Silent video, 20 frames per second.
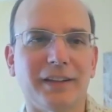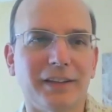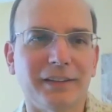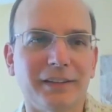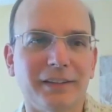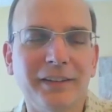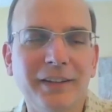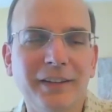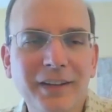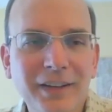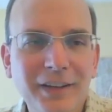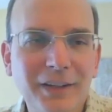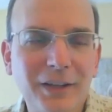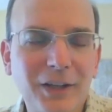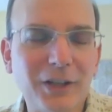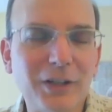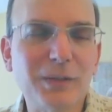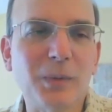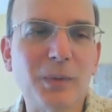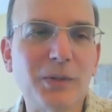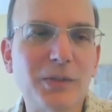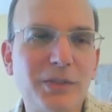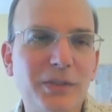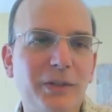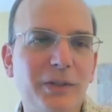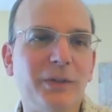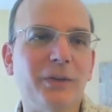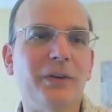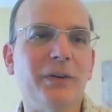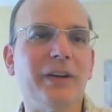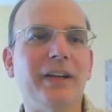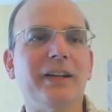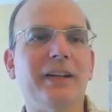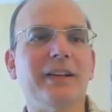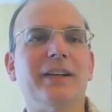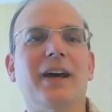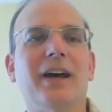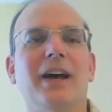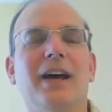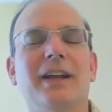And you're supposed to do it at
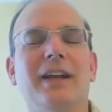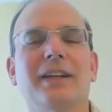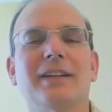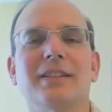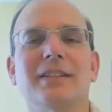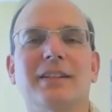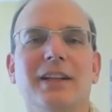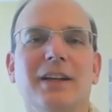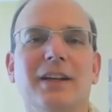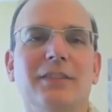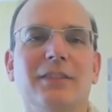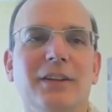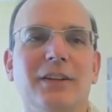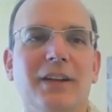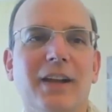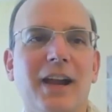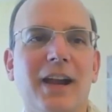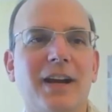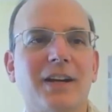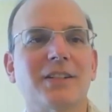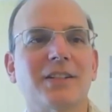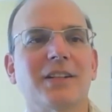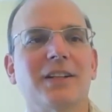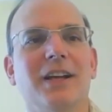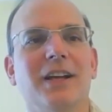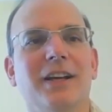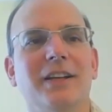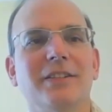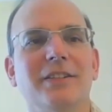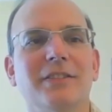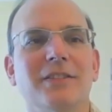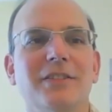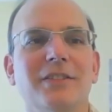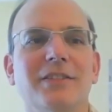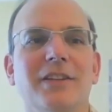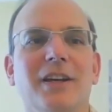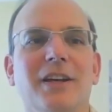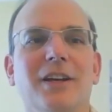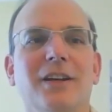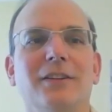the highest level and actualize
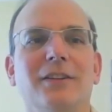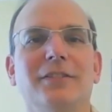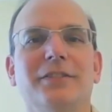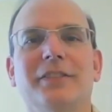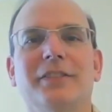yourself.